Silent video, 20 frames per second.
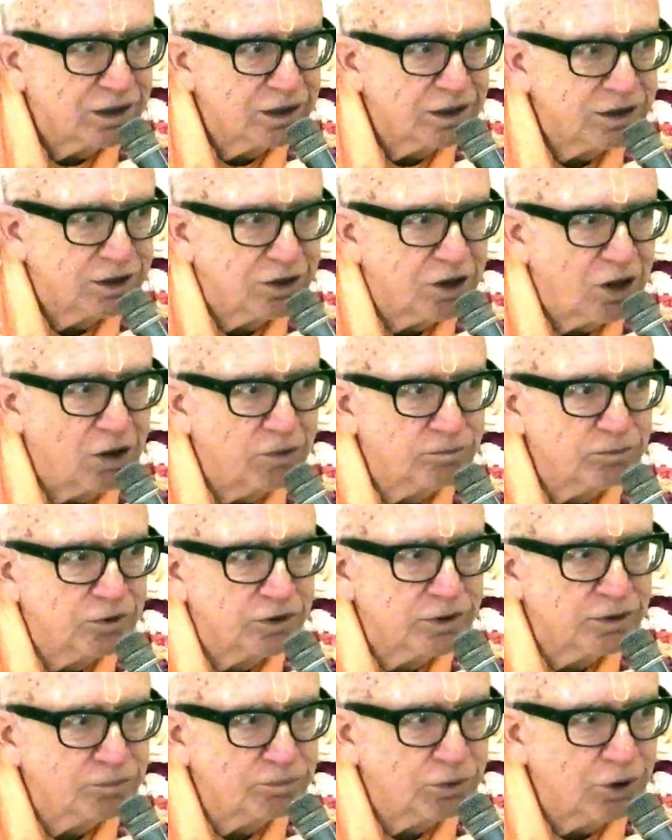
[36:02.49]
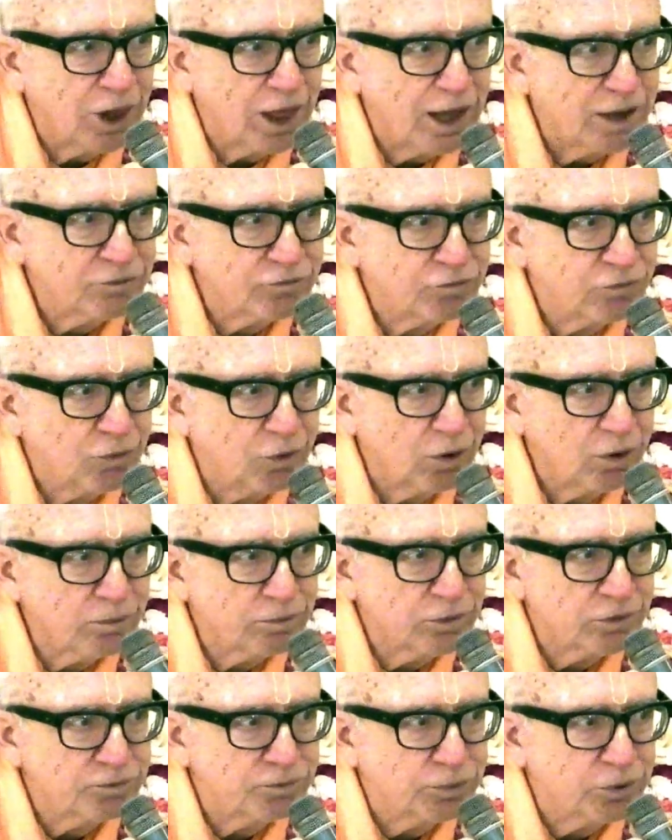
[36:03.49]
come to the
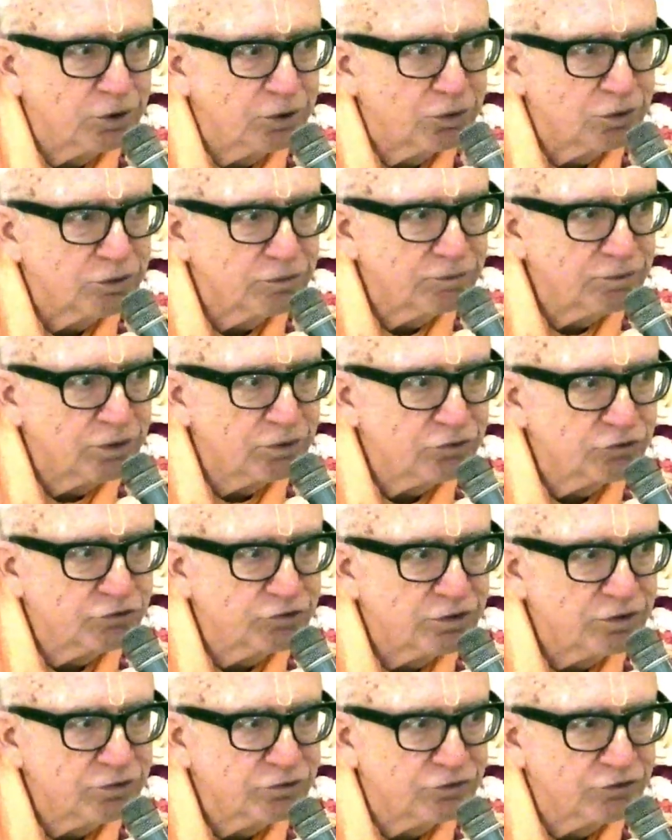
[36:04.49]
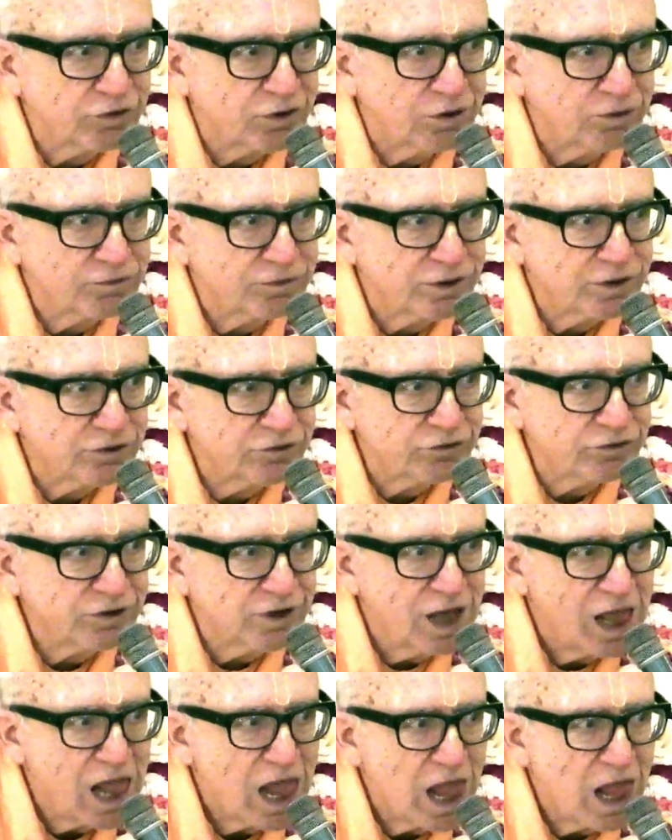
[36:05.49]
platform of pure devotional service.
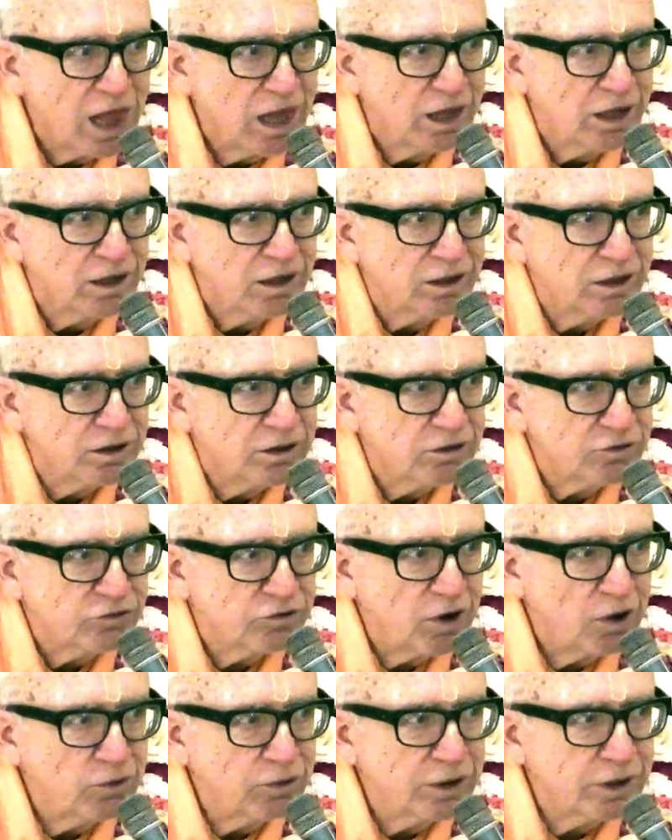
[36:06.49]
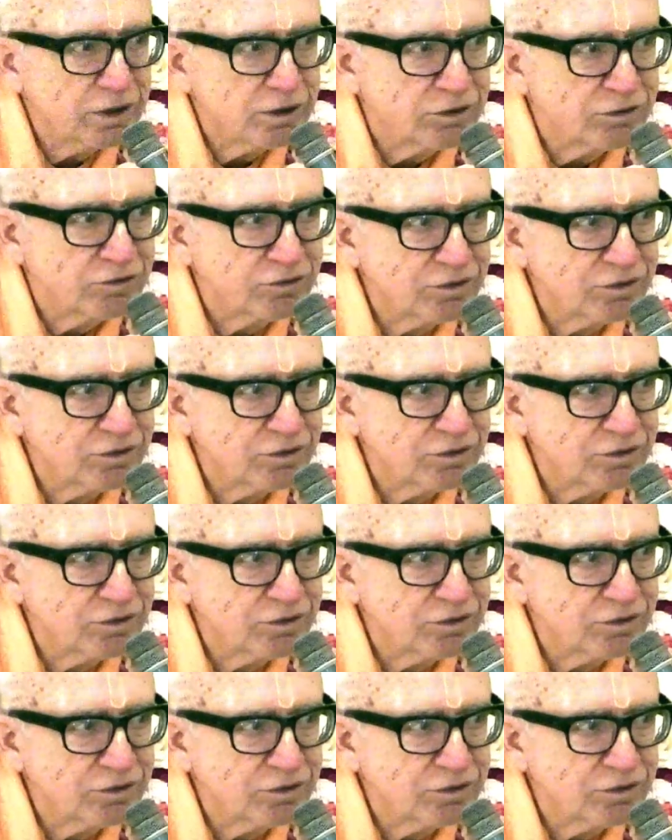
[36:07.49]
So it's